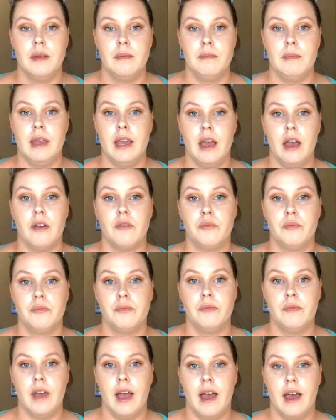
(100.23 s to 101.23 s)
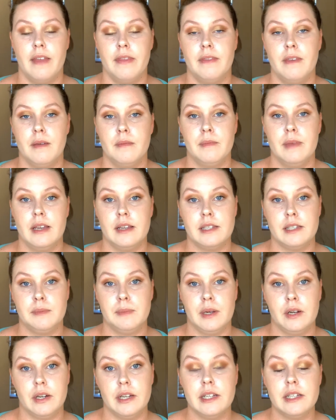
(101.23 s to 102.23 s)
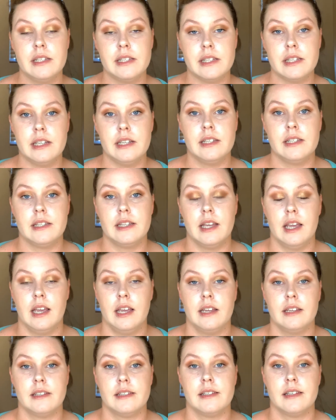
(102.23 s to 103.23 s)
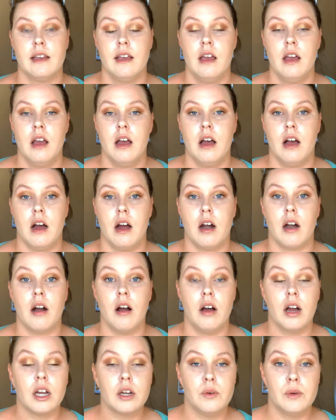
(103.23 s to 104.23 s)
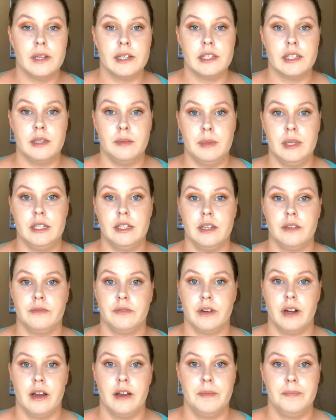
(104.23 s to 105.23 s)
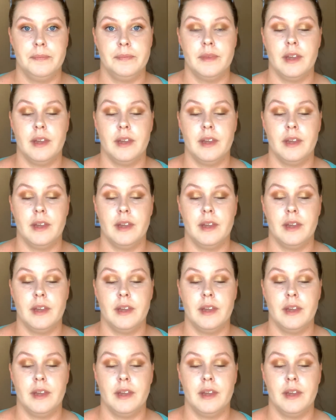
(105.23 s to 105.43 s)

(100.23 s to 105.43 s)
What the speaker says: may have had them experience these things are all going to be different.